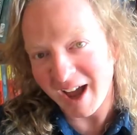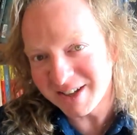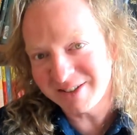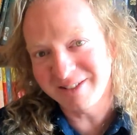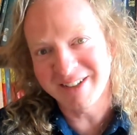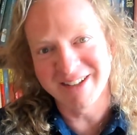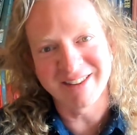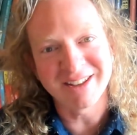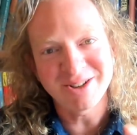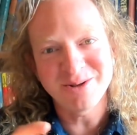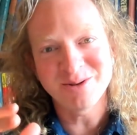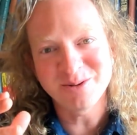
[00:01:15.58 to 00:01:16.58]
Excellent.
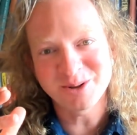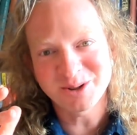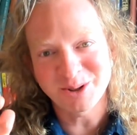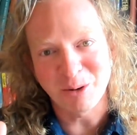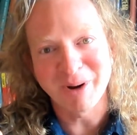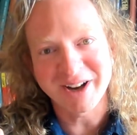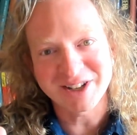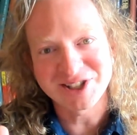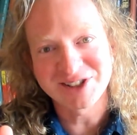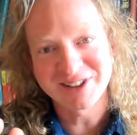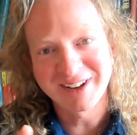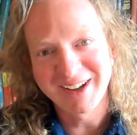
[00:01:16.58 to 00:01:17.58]
Thank you so
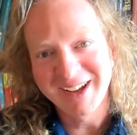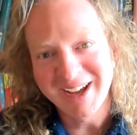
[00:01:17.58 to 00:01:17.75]
much.